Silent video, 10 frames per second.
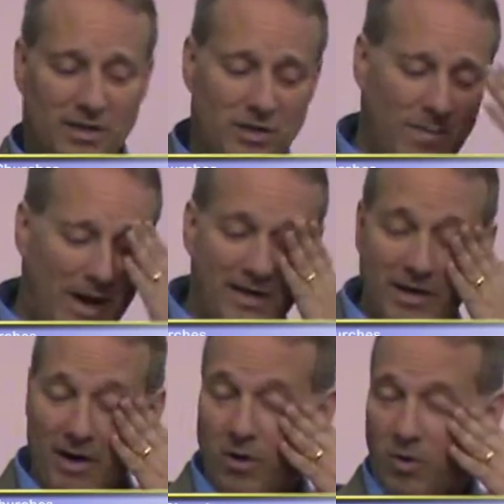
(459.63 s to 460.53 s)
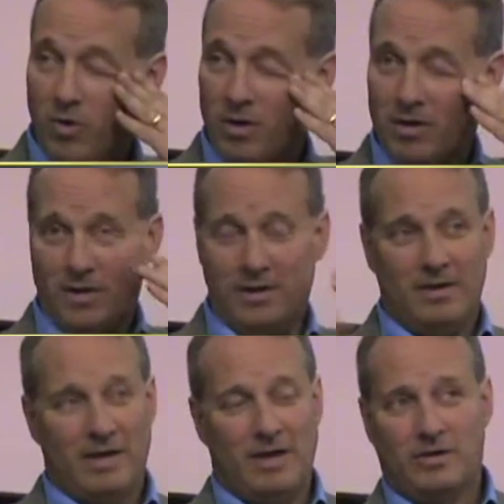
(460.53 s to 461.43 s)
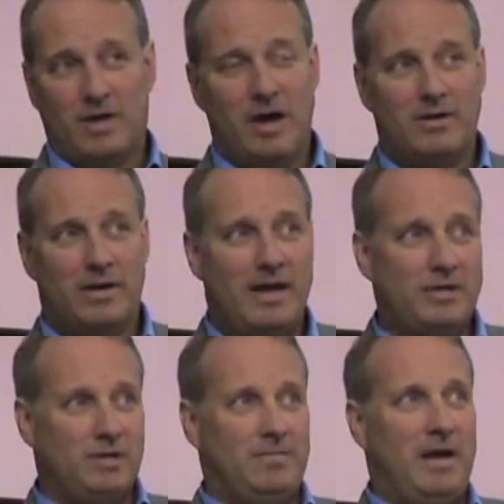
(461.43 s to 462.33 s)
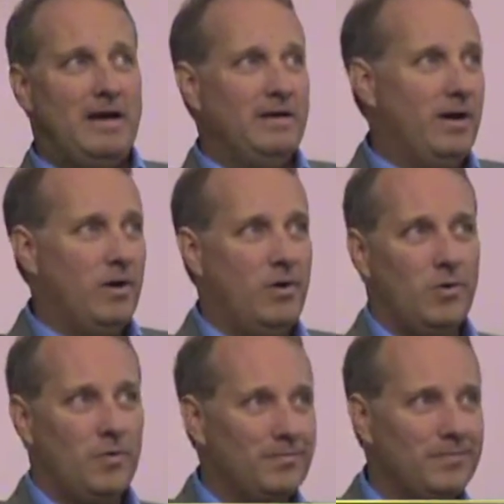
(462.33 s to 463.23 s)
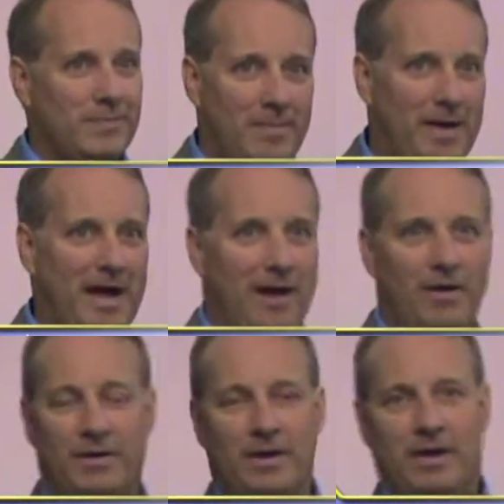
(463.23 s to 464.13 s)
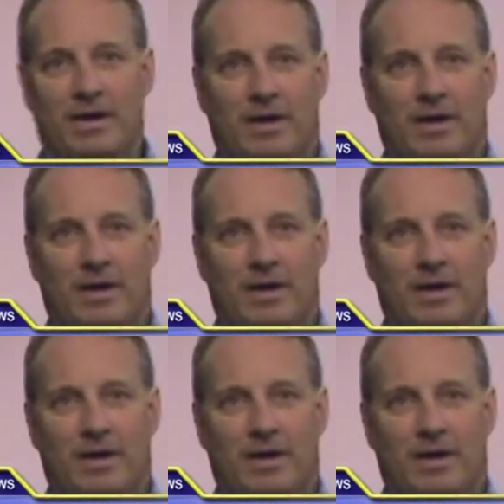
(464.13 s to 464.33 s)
And you might know, and your congregation might know about,